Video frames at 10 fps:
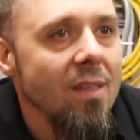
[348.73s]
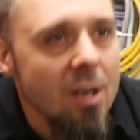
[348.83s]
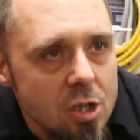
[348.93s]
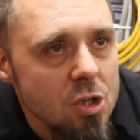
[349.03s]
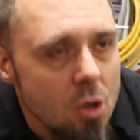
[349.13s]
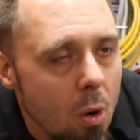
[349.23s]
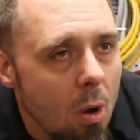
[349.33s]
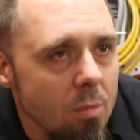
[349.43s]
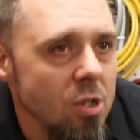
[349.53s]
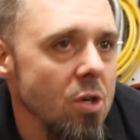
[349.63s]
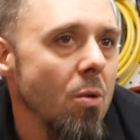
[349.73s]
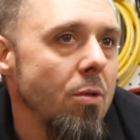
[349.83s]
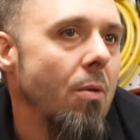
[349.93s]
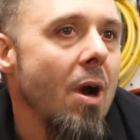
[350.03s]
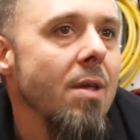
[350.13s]
They just don't always know what
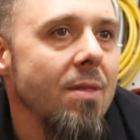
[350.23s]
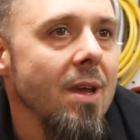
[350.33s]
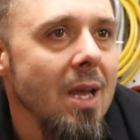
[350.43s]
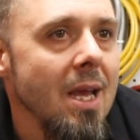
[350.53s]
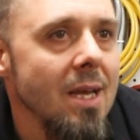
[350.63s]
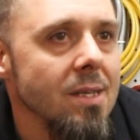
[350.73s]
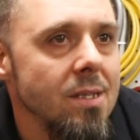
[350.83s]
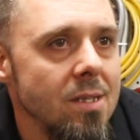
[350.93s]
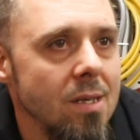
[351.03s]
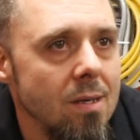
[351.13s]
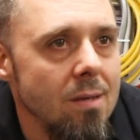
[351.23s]
the right thing is.